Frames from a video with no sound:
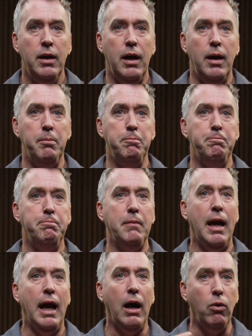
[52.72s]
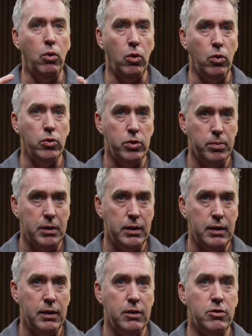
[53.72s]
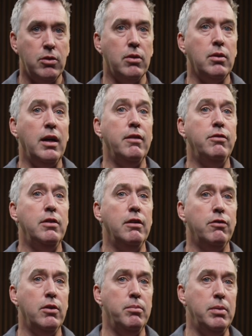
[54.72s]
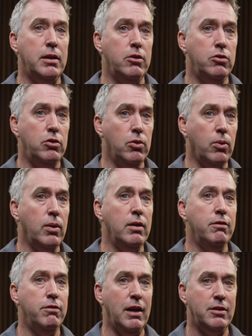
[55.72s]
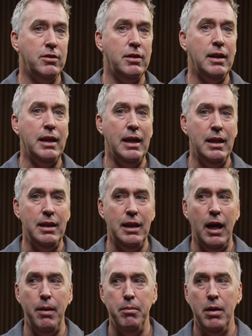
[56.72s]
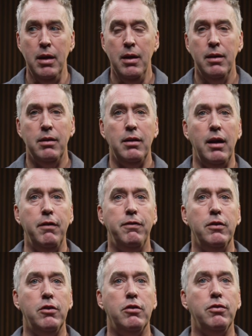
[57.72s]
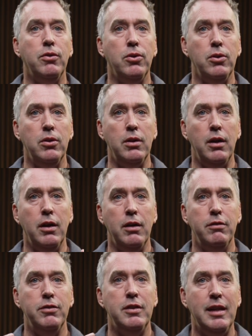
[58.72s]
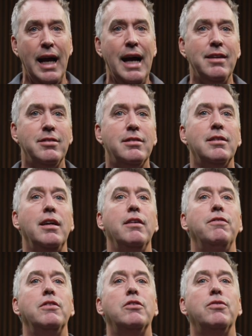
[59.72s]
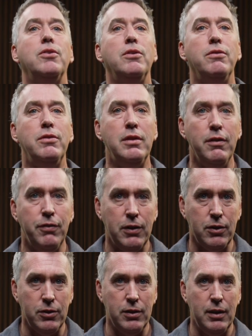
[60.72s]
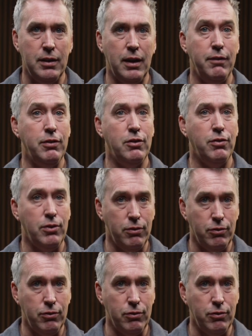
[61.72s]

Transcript: Um, how ultimately is their life different because you're investing in them? Life is full of tests, life is full of difficulty, life is full